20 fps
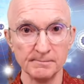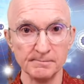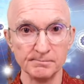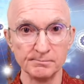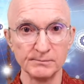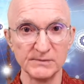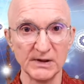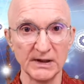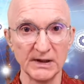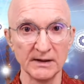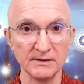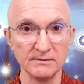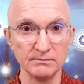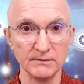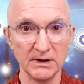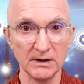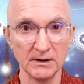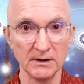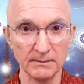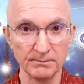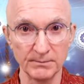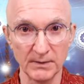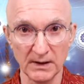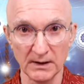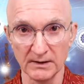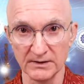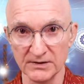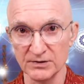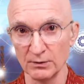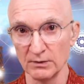In a
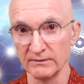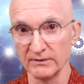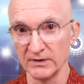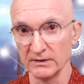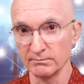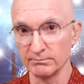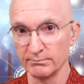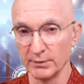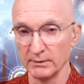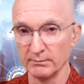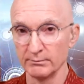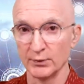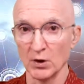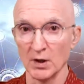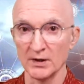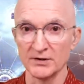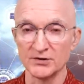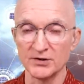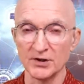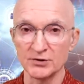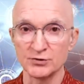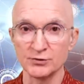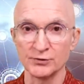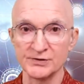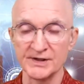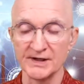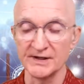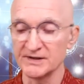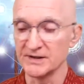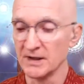sort of a broad industrial
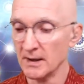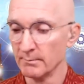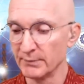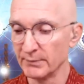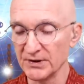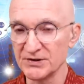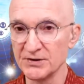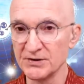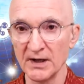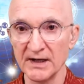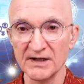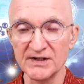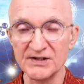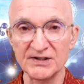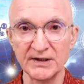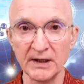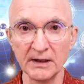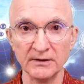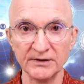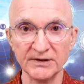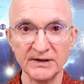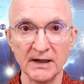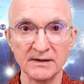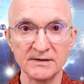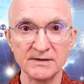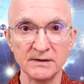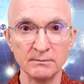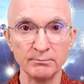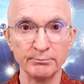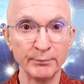sense, but it's not at scale yet
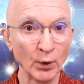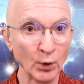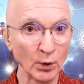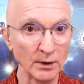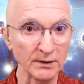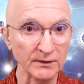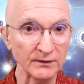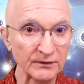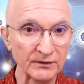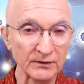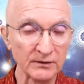in ports.